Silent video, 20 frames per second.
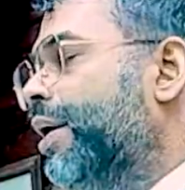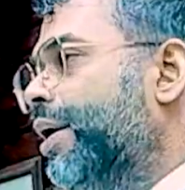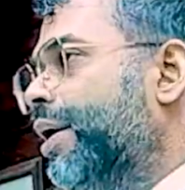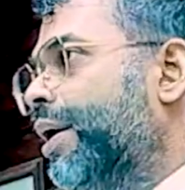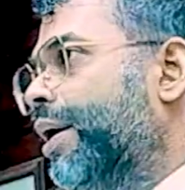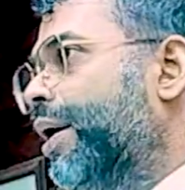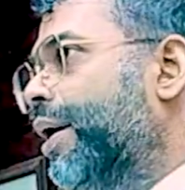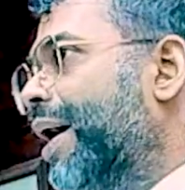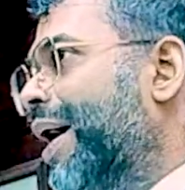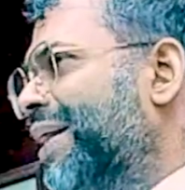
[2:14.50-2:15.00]

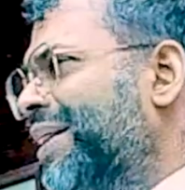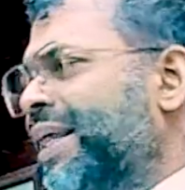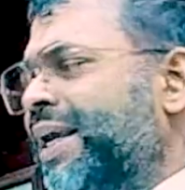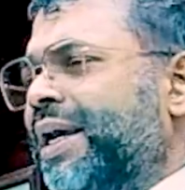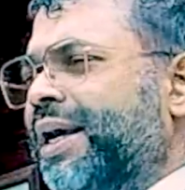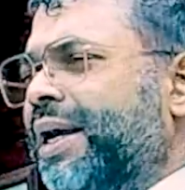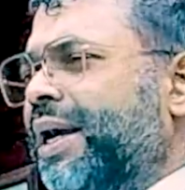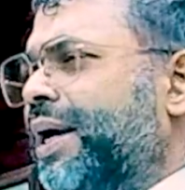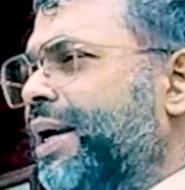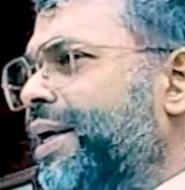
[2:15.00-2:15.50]
I
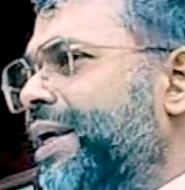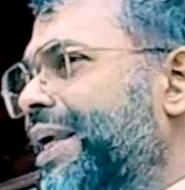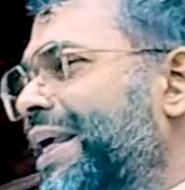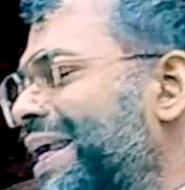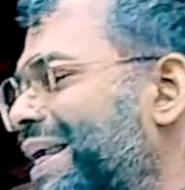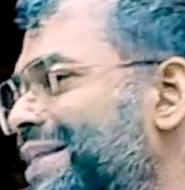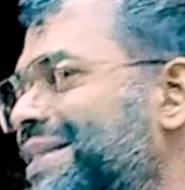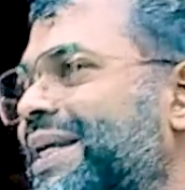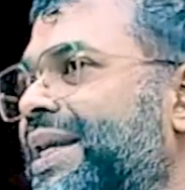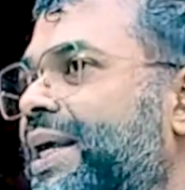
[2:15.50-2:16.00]
think
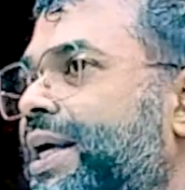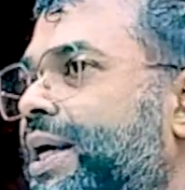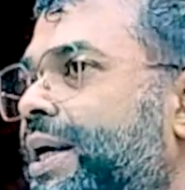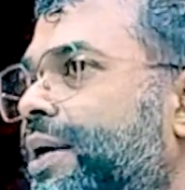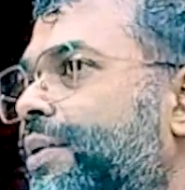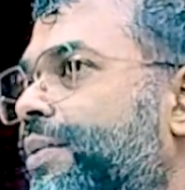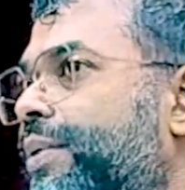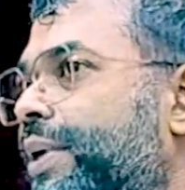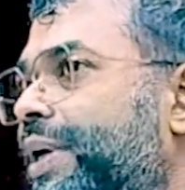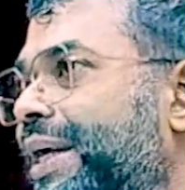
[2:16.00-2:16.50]
easily
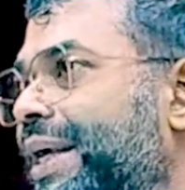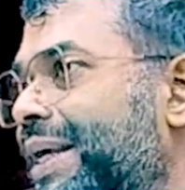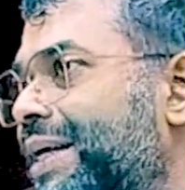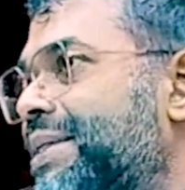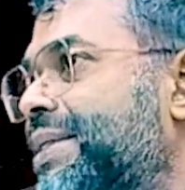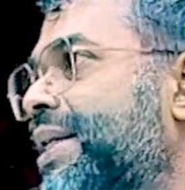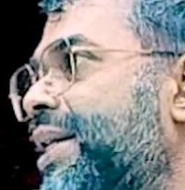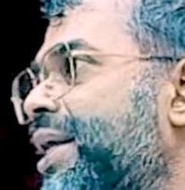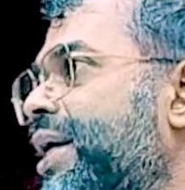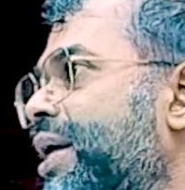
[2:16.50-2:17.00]

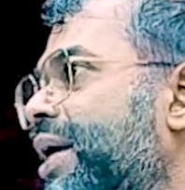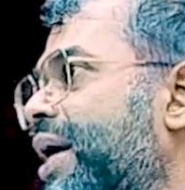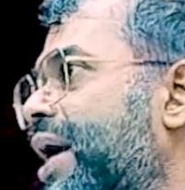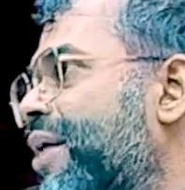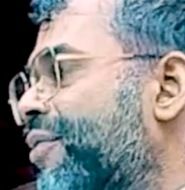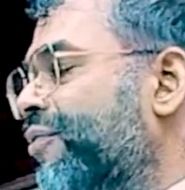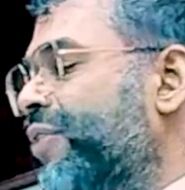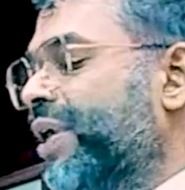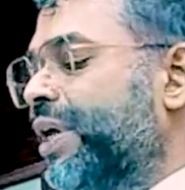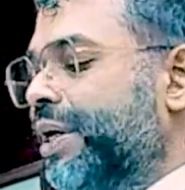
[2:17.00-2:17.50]

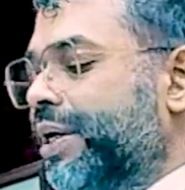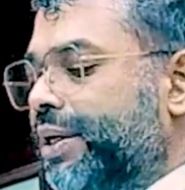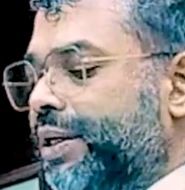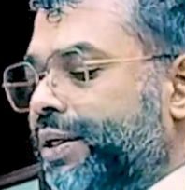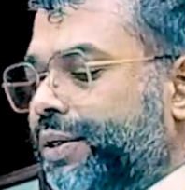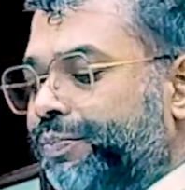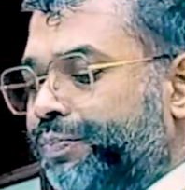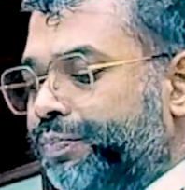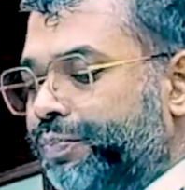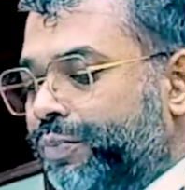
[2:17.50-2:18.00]
every
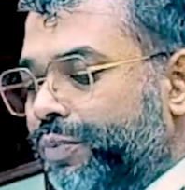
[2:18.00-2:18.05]
year